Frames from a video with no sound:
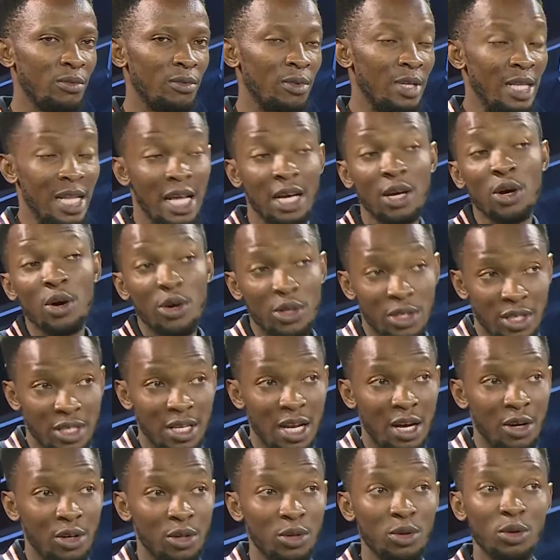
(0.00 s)
Lagos
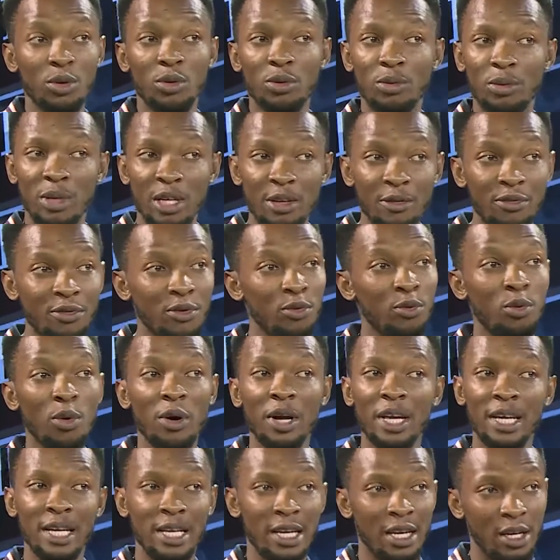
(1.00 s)
now. You know, if you
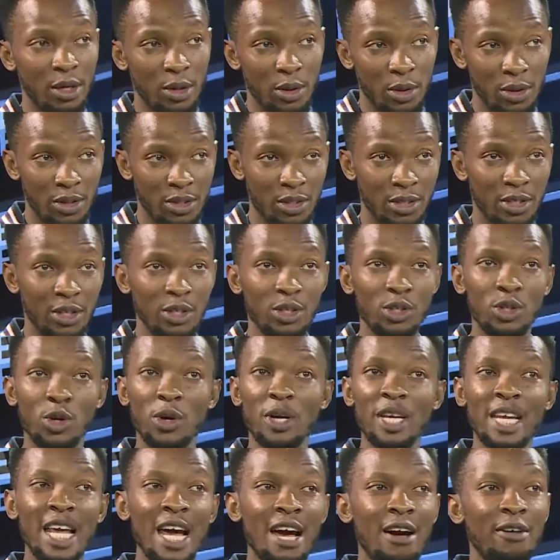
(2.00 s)
work in Lagos, you
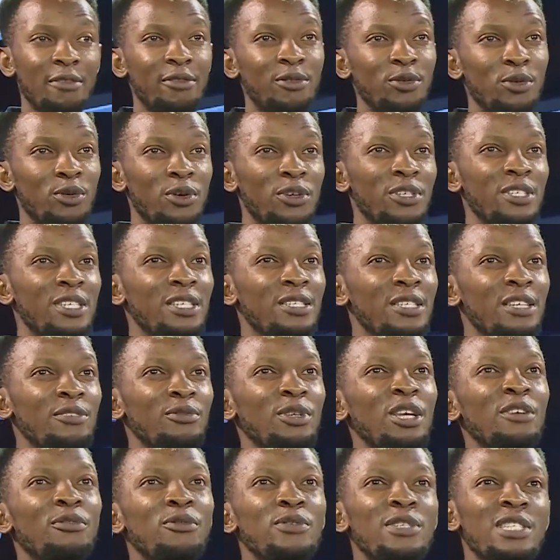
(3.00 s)
already this.
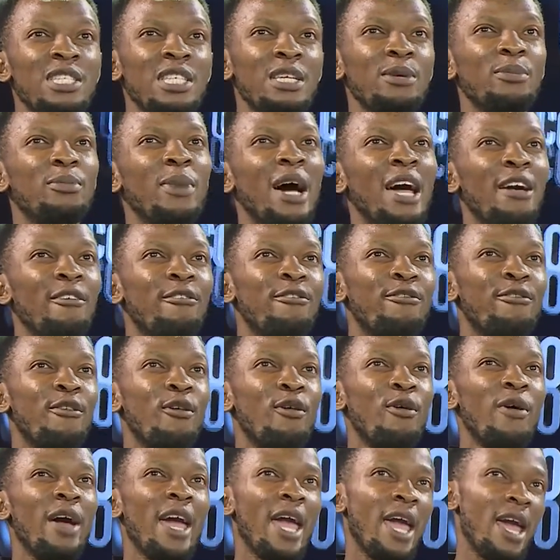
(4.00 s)
Even if you sleep by
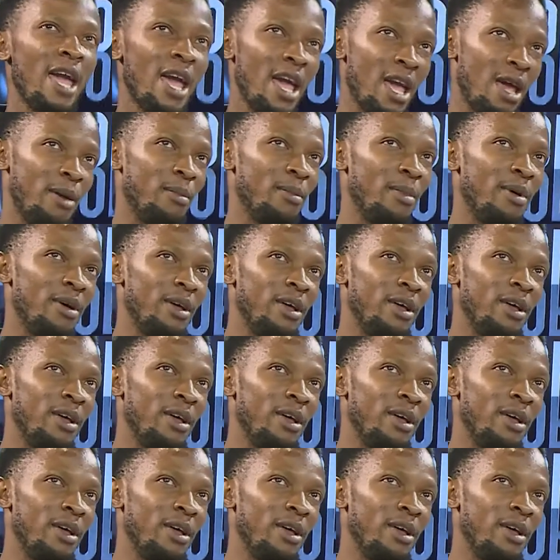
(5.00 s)
4 a.m.